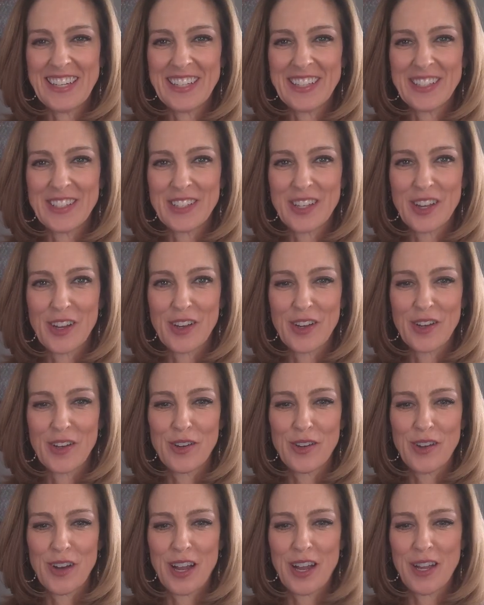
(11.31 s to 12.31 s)
and
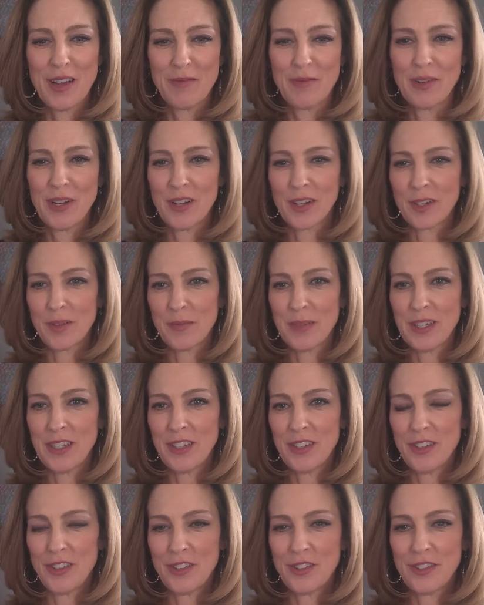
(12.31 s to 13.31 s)
so I am welcoming
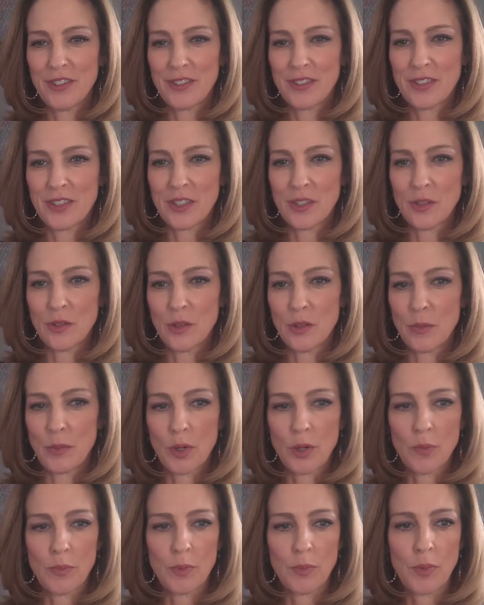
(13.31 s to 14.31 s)
you to the
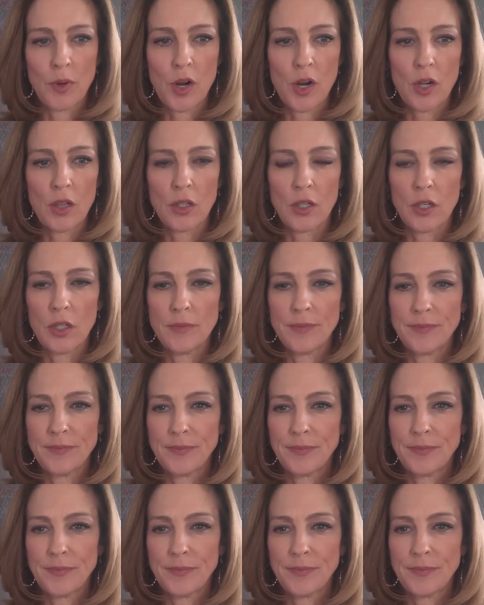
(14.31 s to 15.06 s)
Purple Parlor